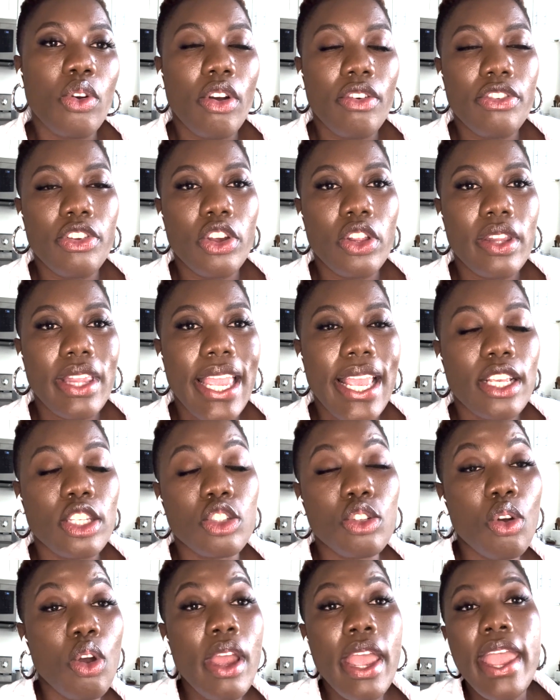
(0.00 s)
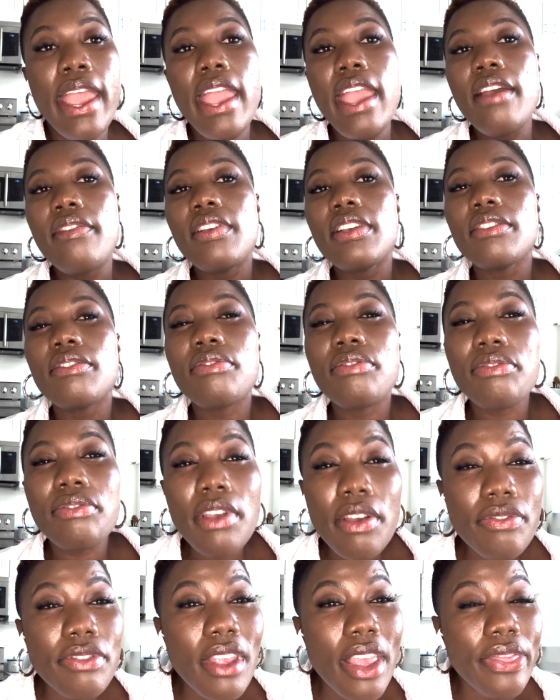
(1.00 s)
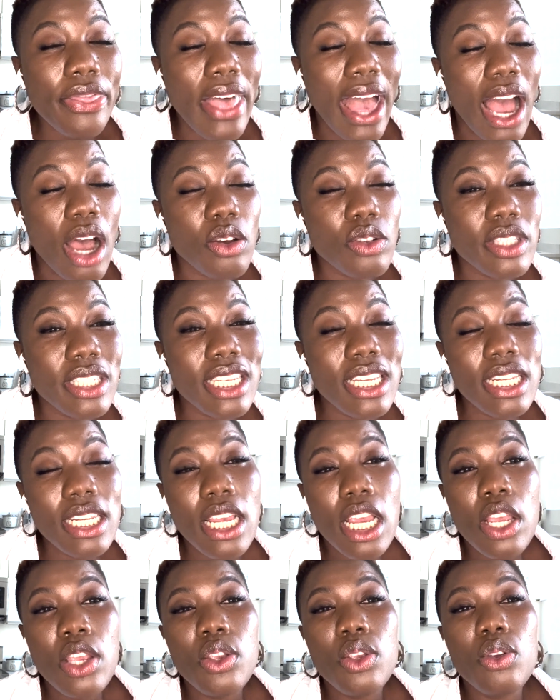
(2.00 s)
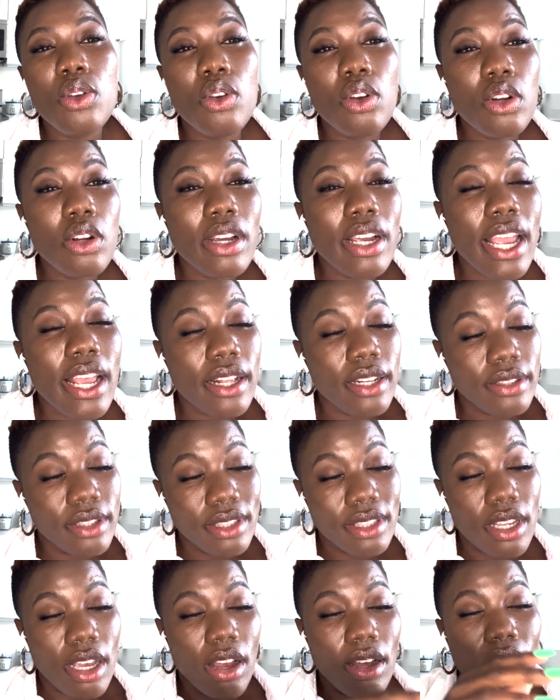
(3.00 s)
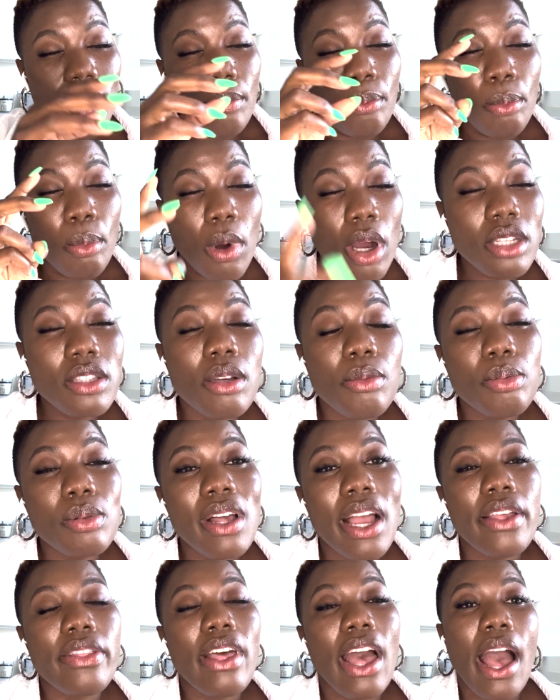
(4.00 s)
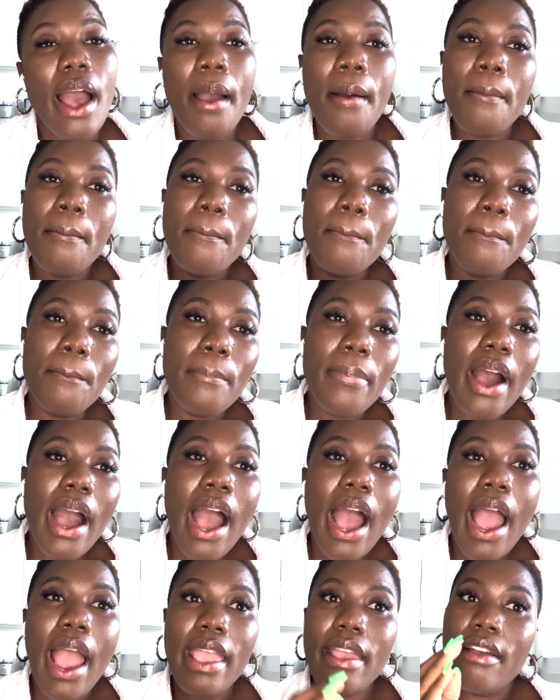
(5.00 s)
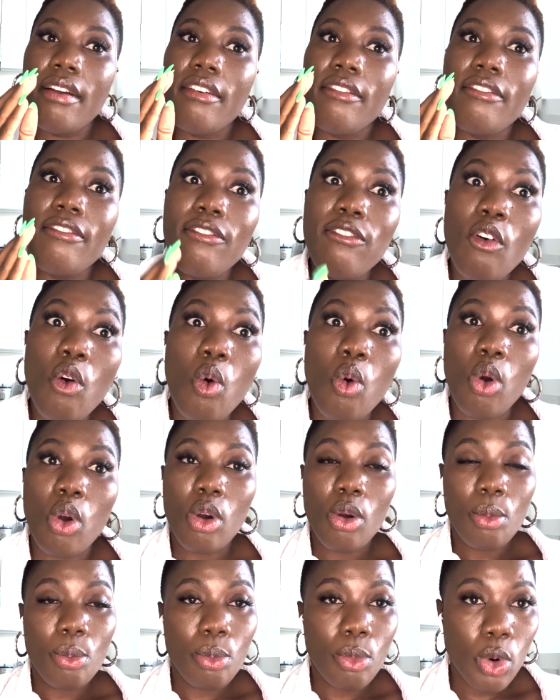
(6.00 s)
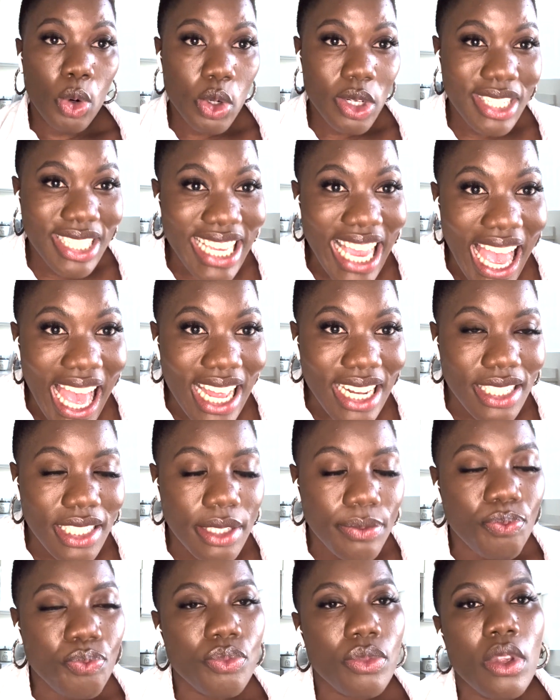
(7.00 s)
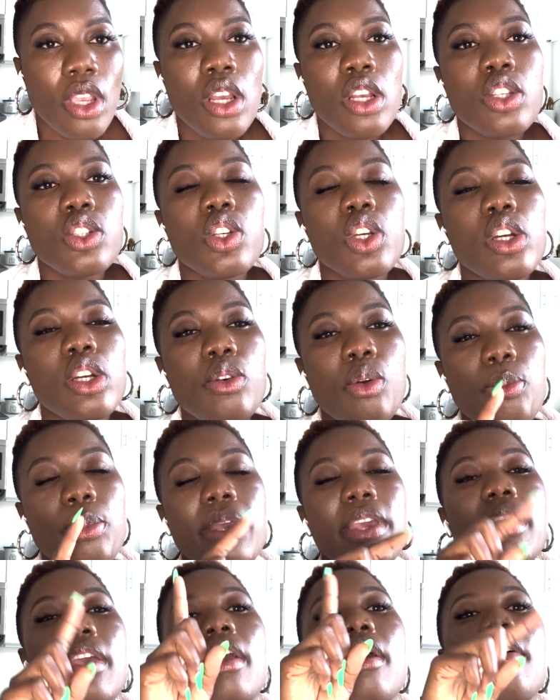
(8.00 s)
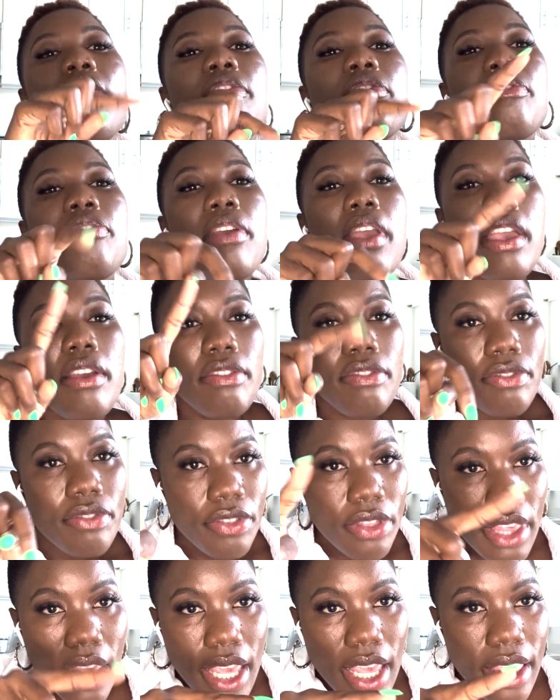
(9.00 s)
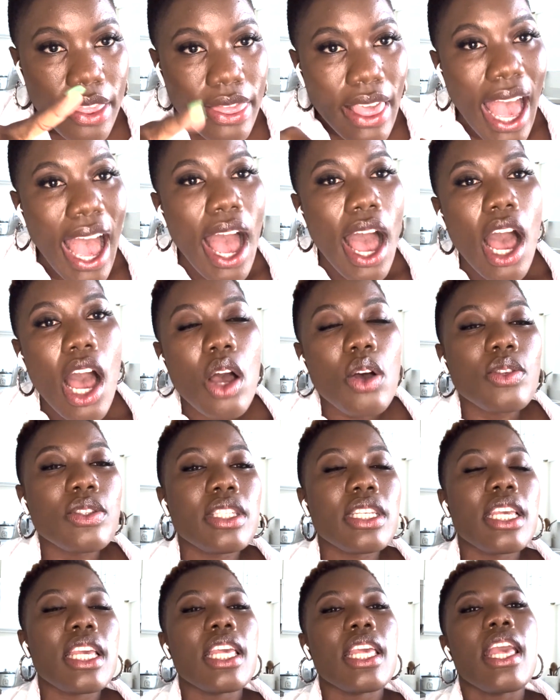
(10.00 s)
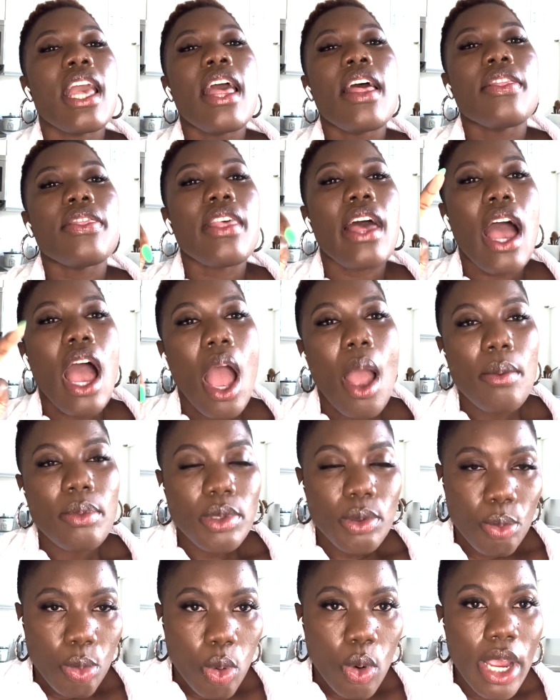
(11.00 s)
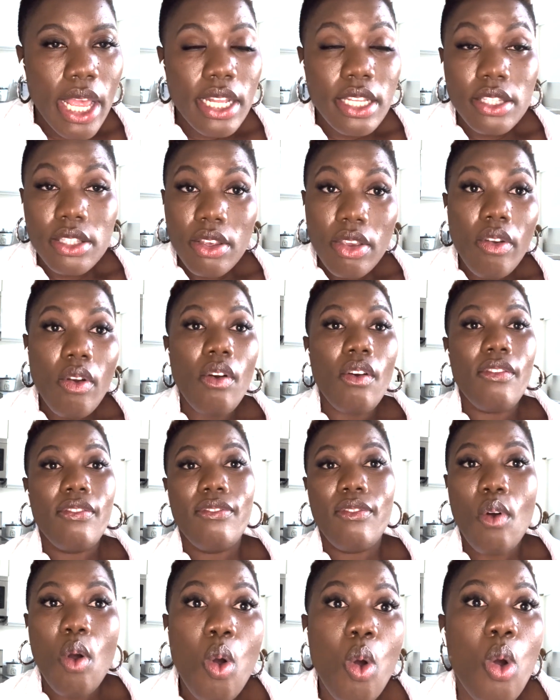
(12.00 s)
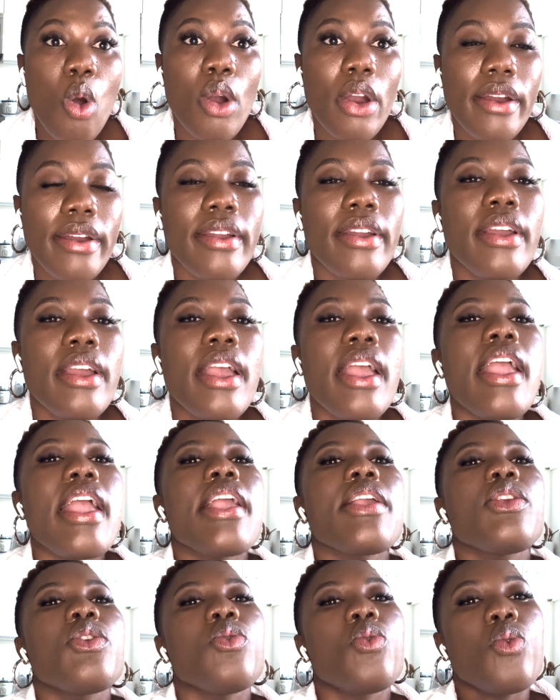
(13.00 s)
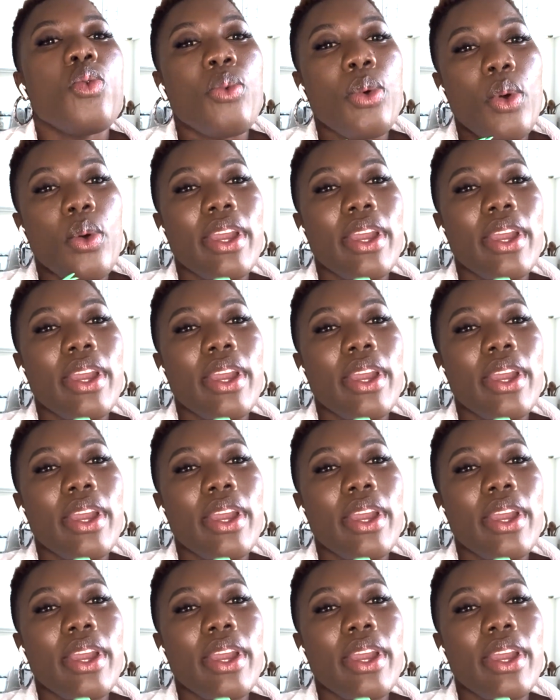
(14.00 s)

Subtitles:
of your land. So if it's 50,000, you're gonna multiply that by 4%. So it will be 50,000 times 0.04, and you will